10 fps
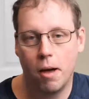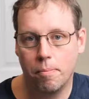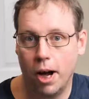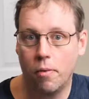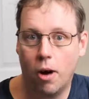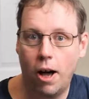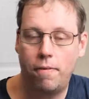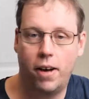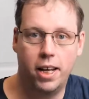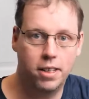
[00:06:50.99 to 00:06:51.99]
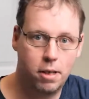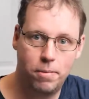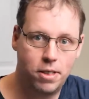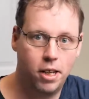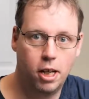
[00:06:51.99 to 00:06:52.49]
my raw files have
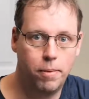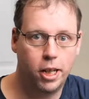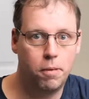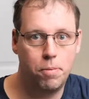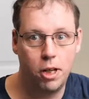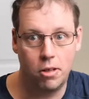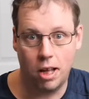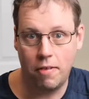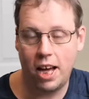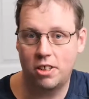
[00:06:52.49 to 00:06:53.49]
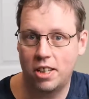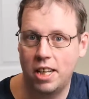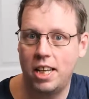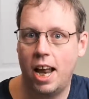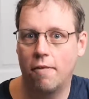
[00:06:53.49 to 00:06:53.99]
been sitting on my computer and they've actually
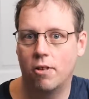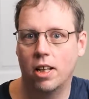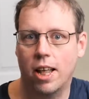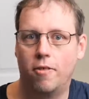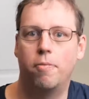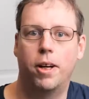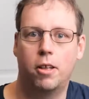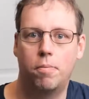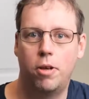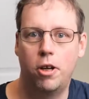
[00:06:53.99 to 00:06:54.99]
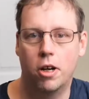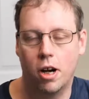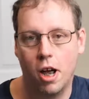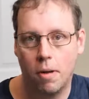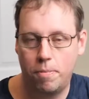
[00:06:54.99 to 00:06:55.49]
never left my
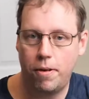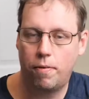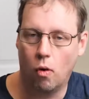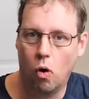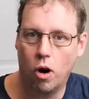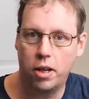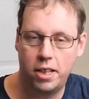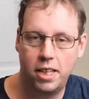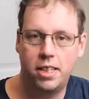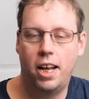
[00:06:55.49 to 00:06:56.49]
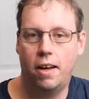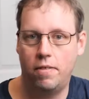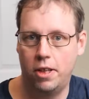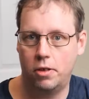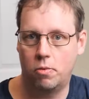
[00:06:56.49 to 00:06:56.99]
computer before these
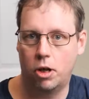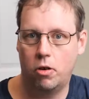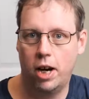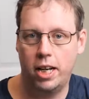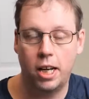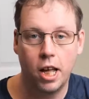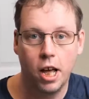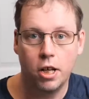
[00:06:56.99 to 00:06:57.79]
NFTs were created.